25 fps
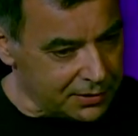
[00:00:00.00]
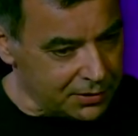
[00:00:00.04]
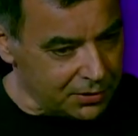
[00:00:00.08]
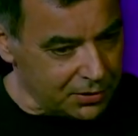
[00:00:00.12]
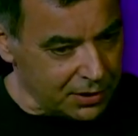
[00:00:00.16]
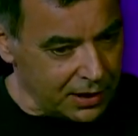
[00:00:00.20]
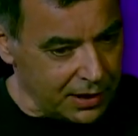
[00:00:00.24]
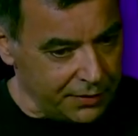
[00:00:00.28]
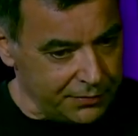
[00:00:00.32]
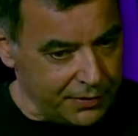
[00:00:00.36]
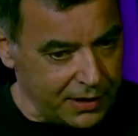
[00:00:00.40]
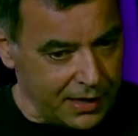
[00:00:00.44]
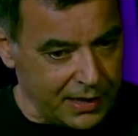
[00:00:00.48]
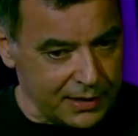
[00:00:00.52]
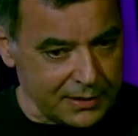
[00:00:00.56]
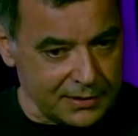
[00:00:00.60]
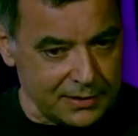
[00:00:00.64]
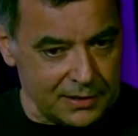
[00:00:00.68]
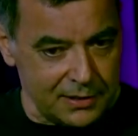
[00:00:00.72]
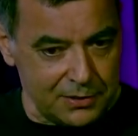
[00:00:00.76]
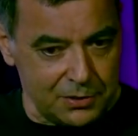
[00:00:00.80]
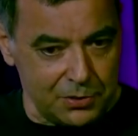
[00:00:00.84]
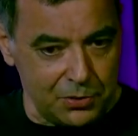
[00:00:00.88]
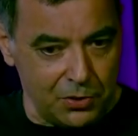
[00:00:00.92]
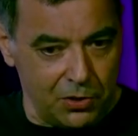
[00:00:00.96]
or have
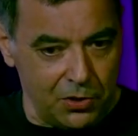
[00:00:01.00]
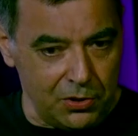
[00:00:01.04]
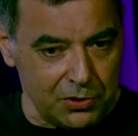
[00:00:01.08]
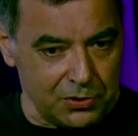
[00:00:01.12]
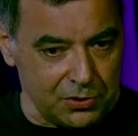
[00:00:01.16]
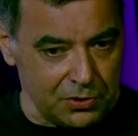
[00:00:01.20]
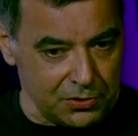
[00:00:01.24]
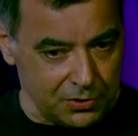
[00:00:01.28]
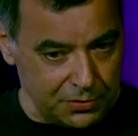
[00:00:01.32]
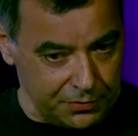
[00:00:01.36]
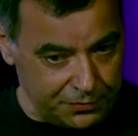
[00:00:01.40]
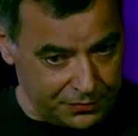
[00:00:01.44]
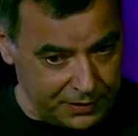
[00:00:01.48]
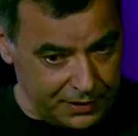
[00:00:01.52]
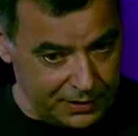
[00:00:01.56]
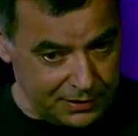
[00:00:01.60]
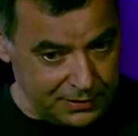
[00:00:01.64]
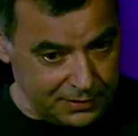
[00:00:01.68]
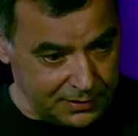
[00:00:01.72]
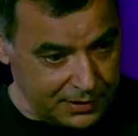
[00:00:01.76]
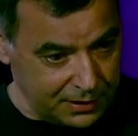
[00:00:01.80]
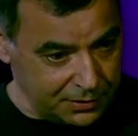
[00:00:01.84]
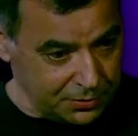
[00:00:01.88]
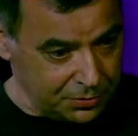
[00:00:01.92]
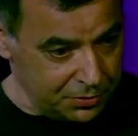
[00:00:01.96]
access to all sorts of
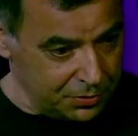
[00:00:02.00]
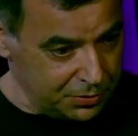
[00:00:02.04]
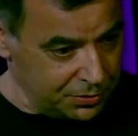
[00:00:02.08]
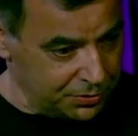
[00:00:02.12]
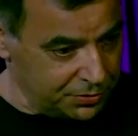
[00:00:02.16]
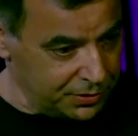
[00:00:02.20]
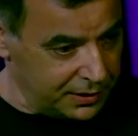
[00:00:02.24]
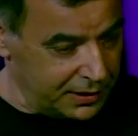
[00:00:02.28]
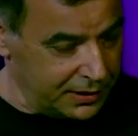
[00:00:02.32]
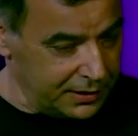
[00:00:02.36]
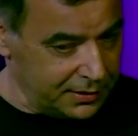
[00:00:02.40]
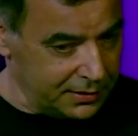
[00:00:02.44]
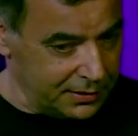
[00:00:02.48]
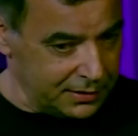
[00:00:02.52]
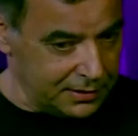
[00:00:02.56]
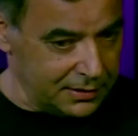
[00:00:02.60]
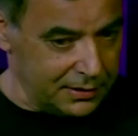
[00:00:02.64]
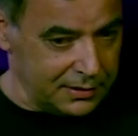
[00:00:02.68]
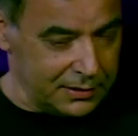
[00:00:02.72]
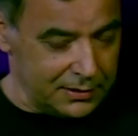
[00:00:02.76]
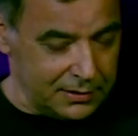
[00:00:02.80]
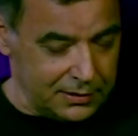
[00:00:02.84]
things that could create uh,